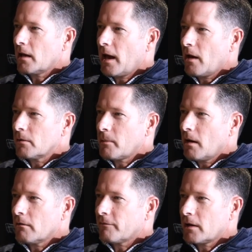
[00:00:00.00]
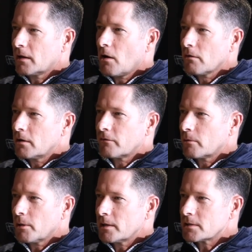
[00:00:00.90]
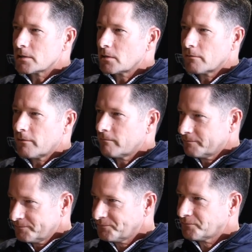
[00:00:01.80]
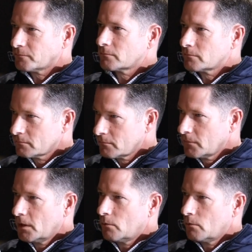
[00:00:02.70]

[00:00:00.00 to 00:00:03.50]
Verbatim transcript: out and about finding all the different places. And now to... so many people are doing it. Like